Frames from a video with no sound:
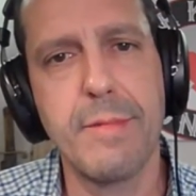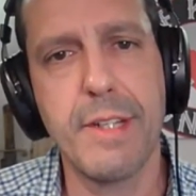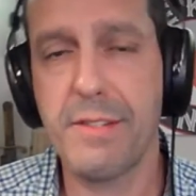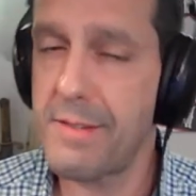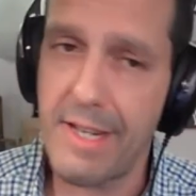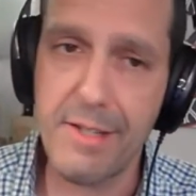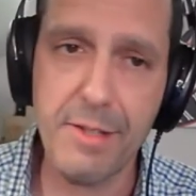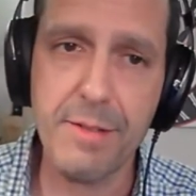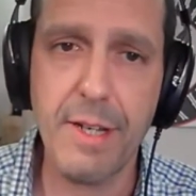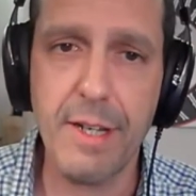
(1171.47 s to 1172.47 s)
it
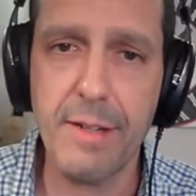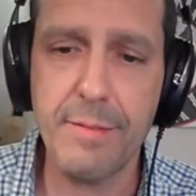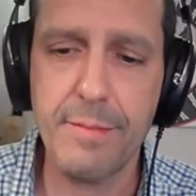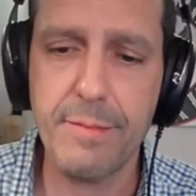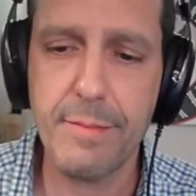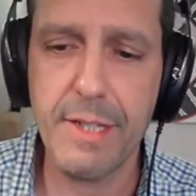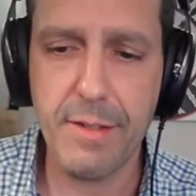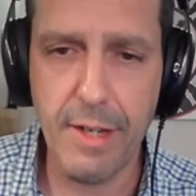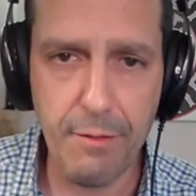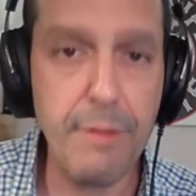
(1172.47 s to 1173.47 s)
stays uh,
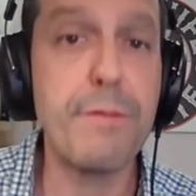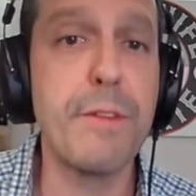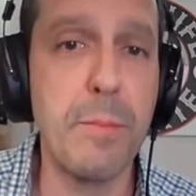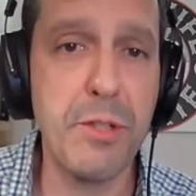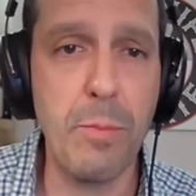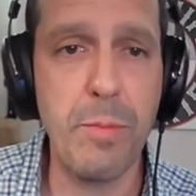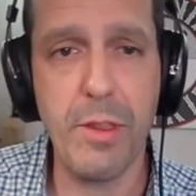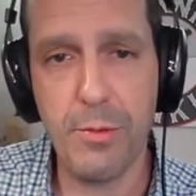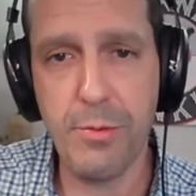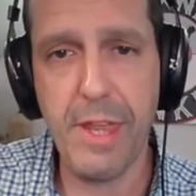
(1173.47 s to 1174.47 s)
it, it it flips
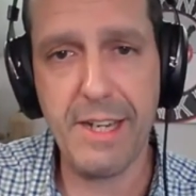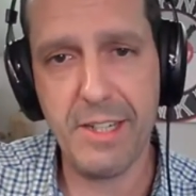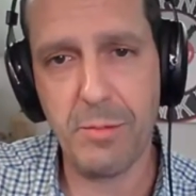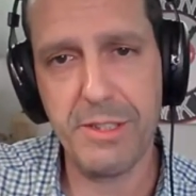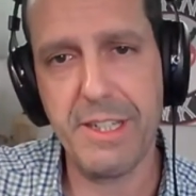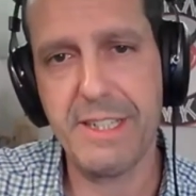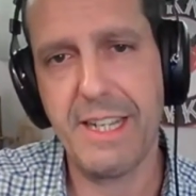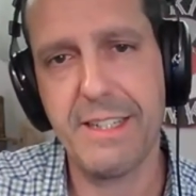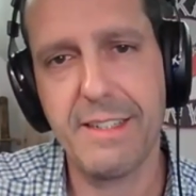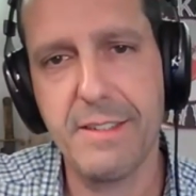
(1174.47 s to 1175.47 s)
open through that double d
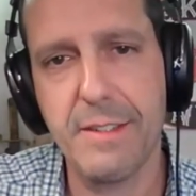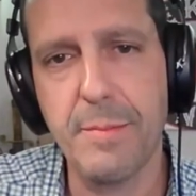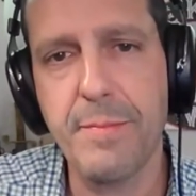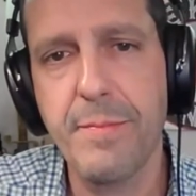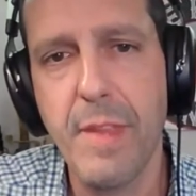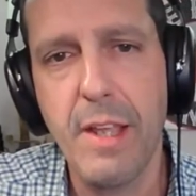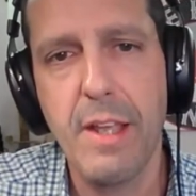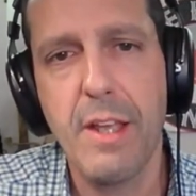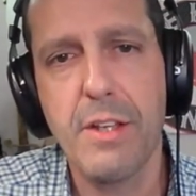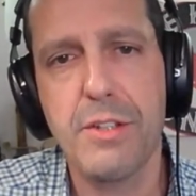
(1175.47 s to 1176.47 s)
system.
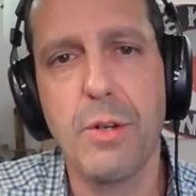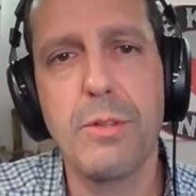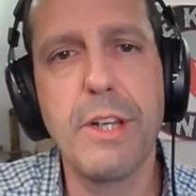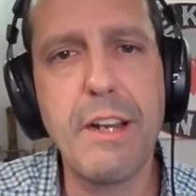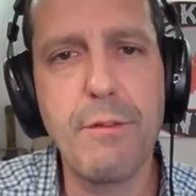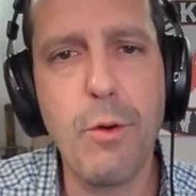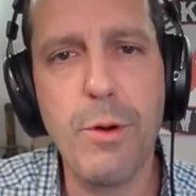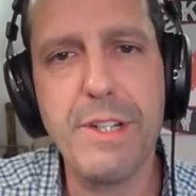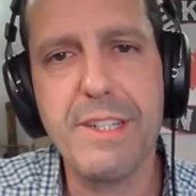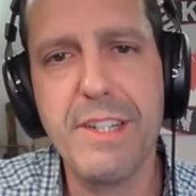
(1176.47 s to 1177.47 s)
So looking
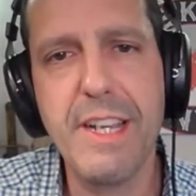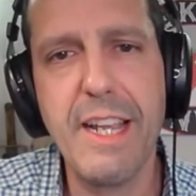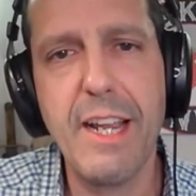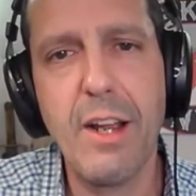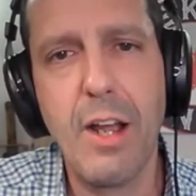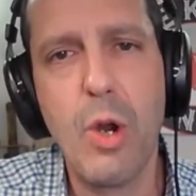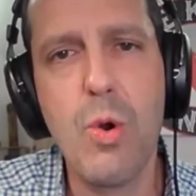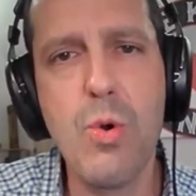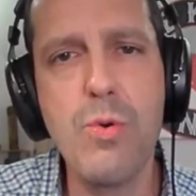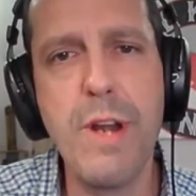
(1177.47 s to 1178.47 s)
forward to seeing
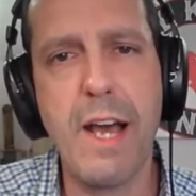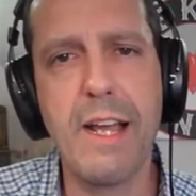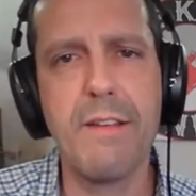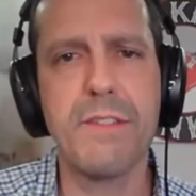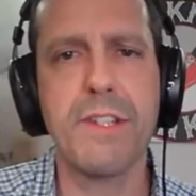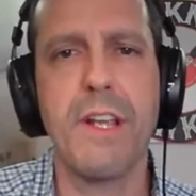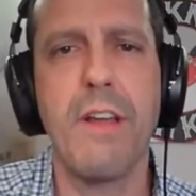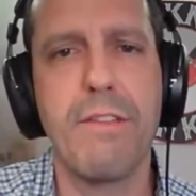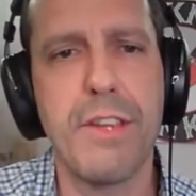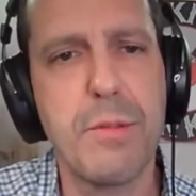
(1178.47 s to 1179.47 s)
Hoo Knives
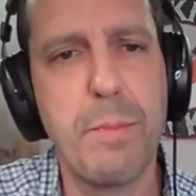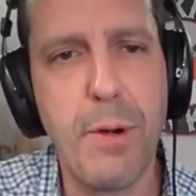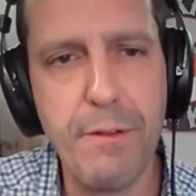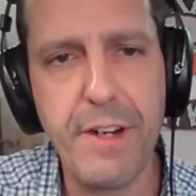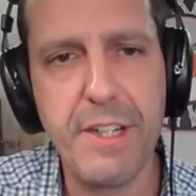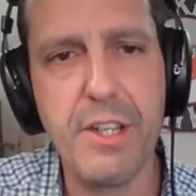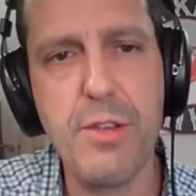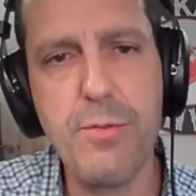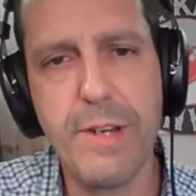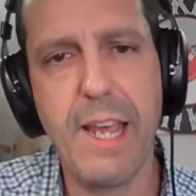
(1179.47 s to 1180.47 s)
for this perfect
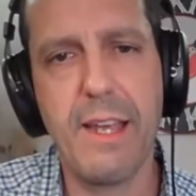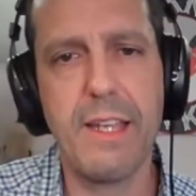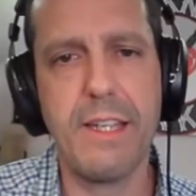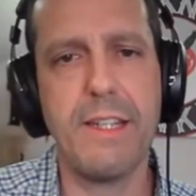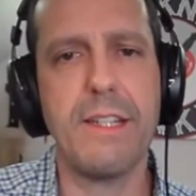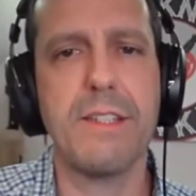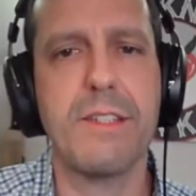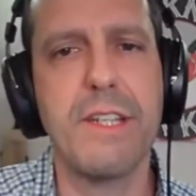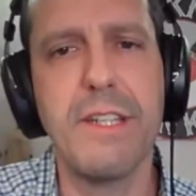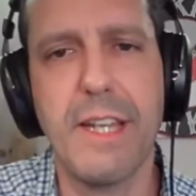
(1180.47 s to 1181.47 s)
UK
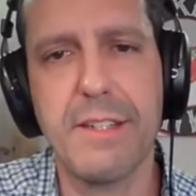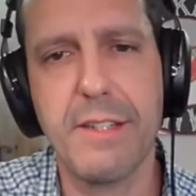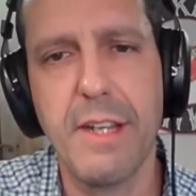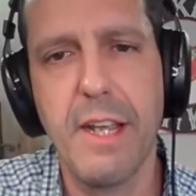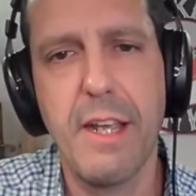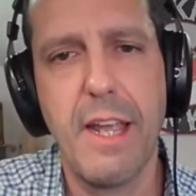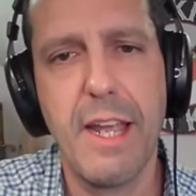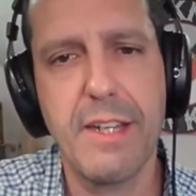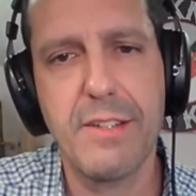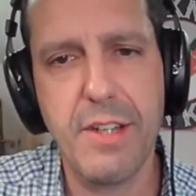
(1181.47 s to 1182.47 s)
EDC. That's
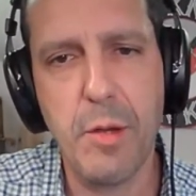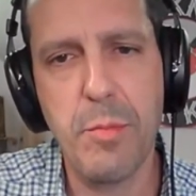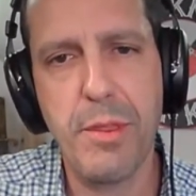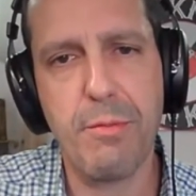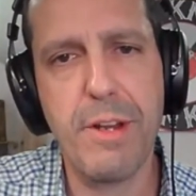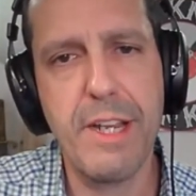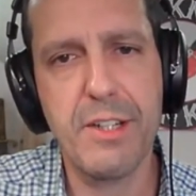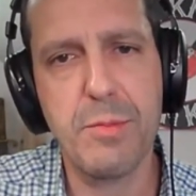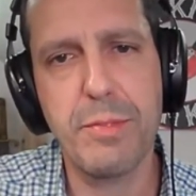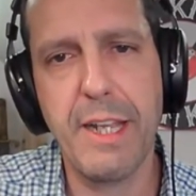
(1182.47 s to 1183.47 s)
a sub three
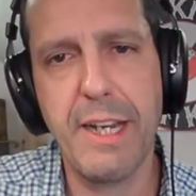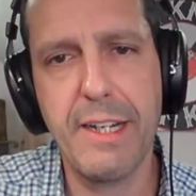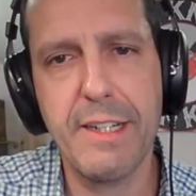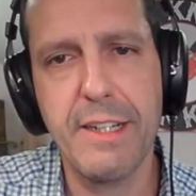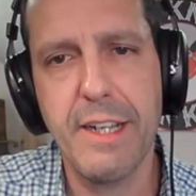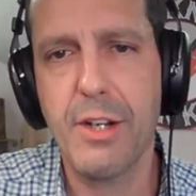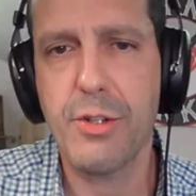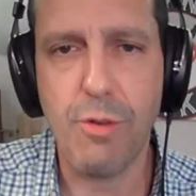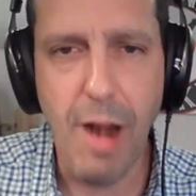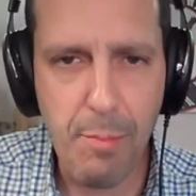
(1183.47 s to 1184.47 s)
inch bladed
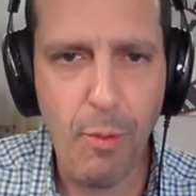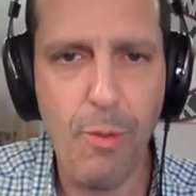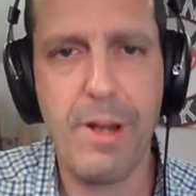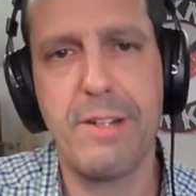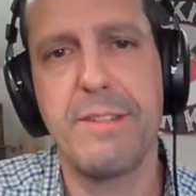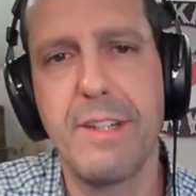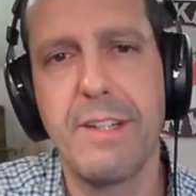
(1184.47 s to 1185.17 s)
drop point.